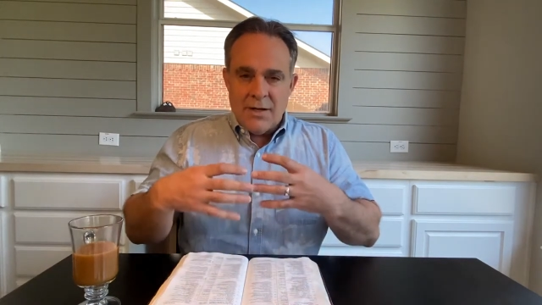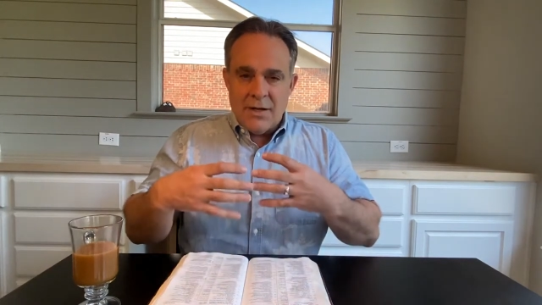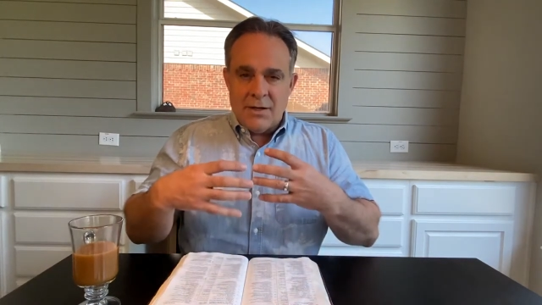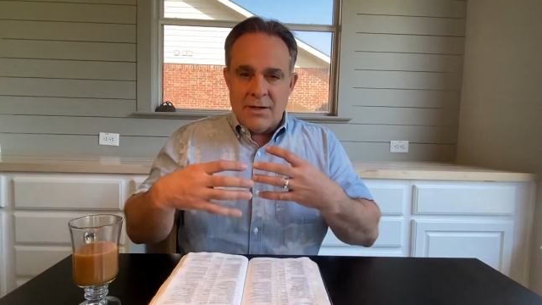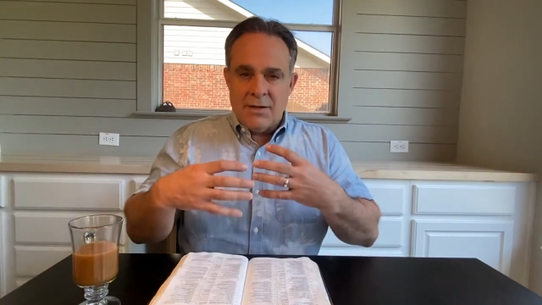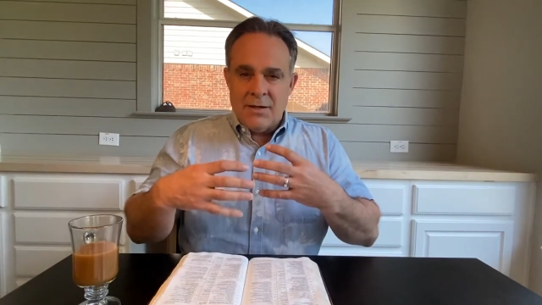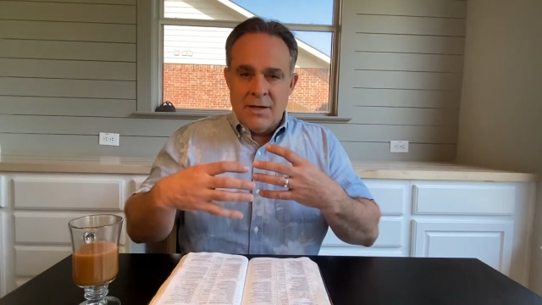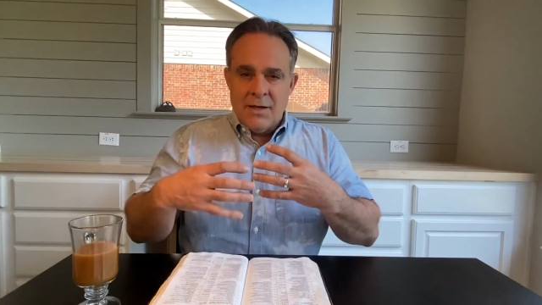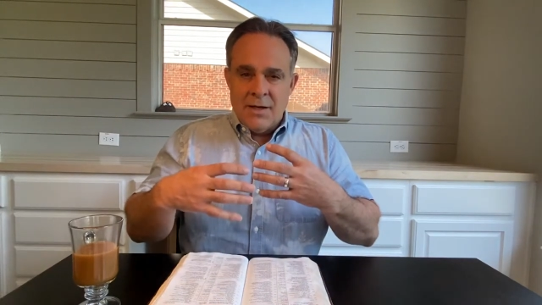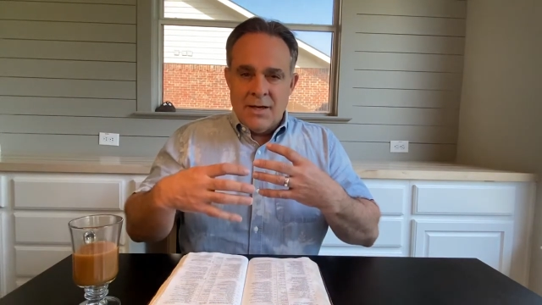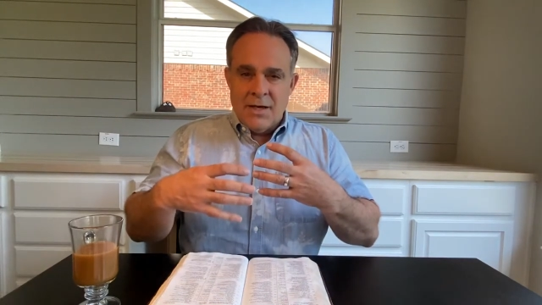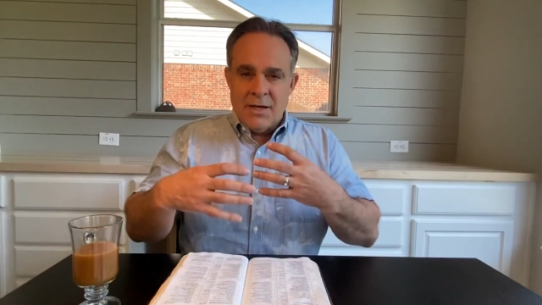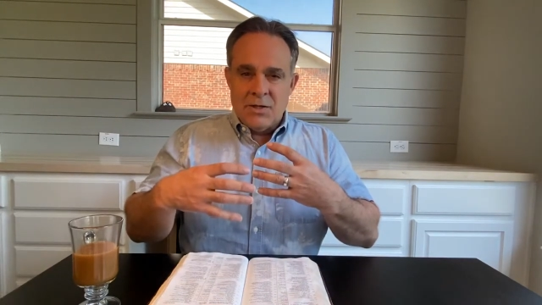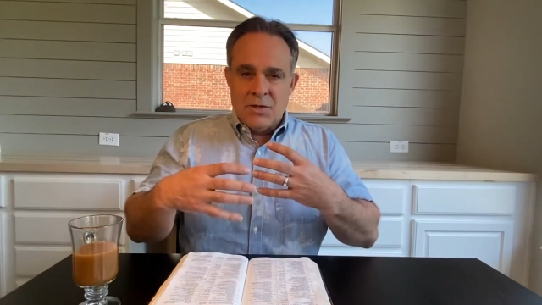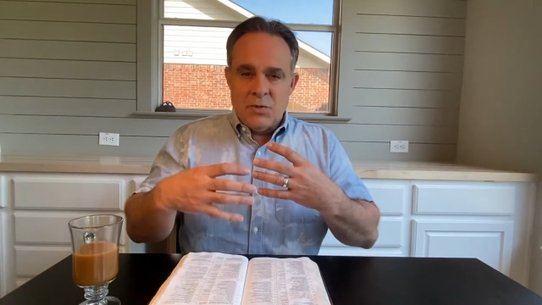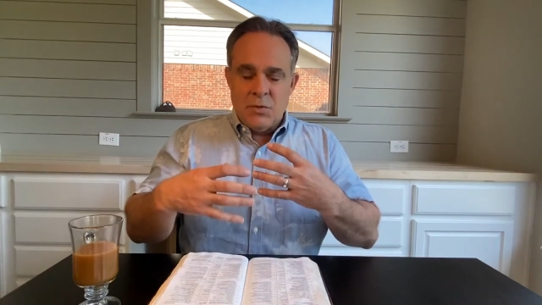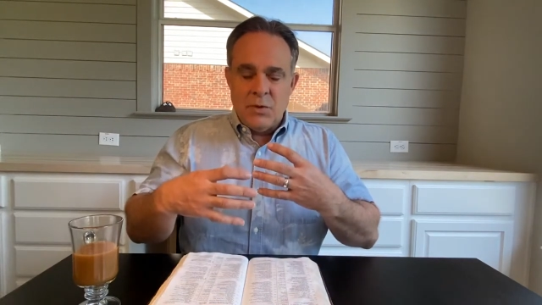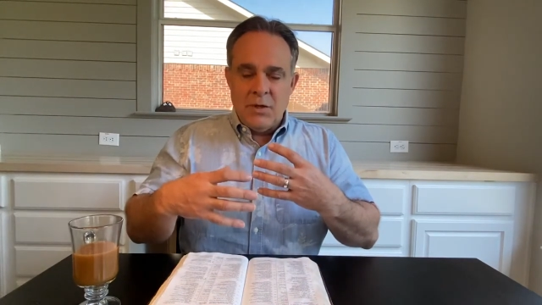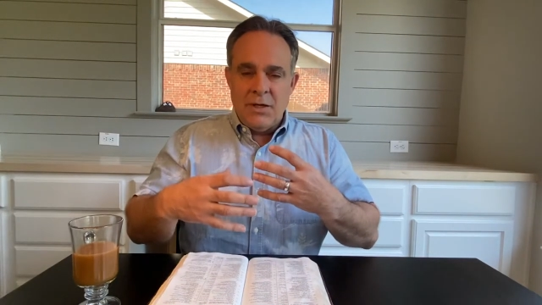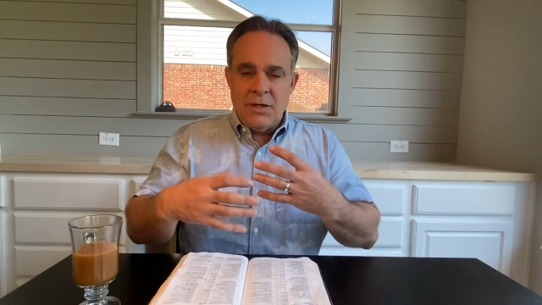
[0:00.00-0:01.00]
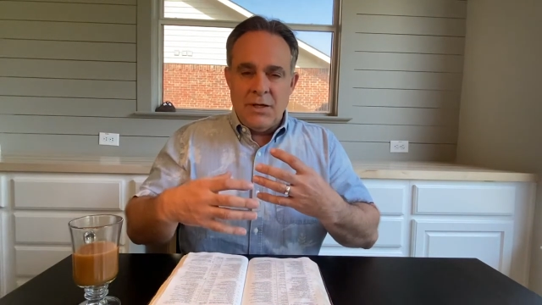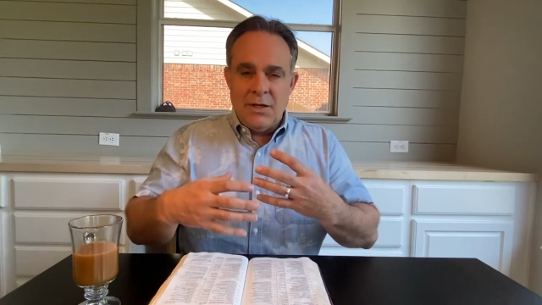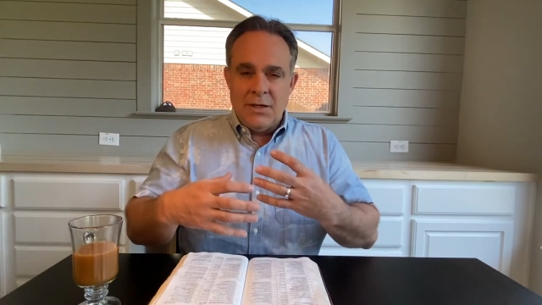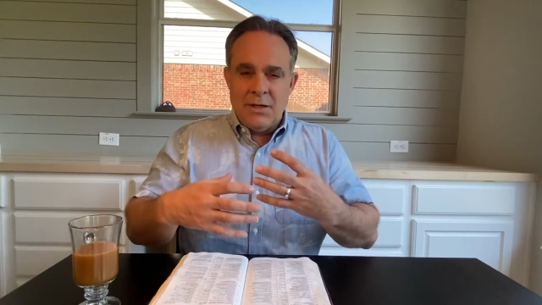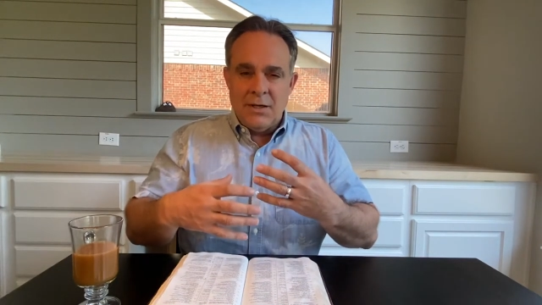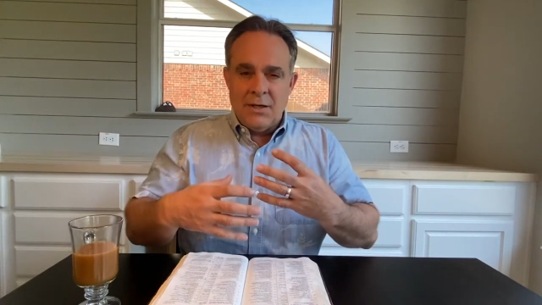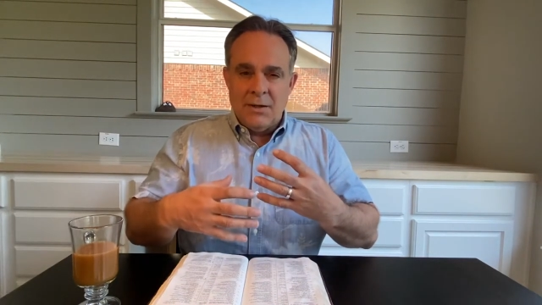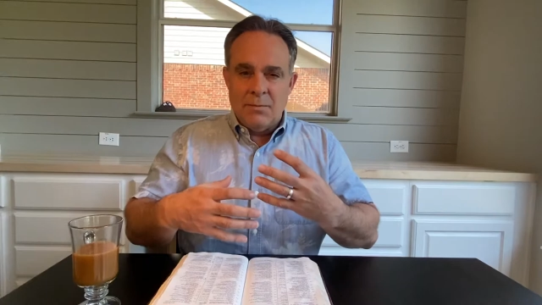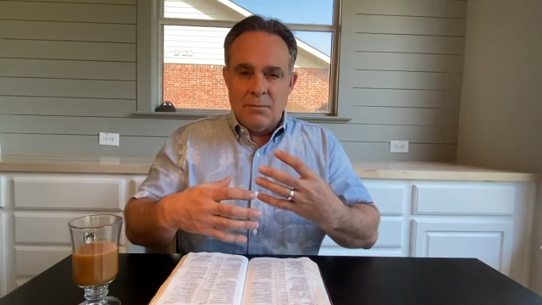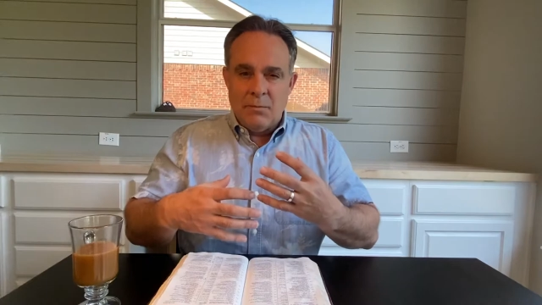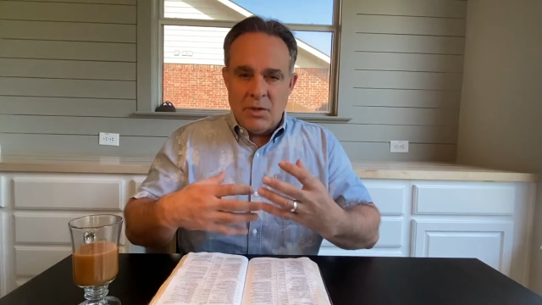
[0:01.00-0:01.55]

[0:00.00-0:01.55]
and as we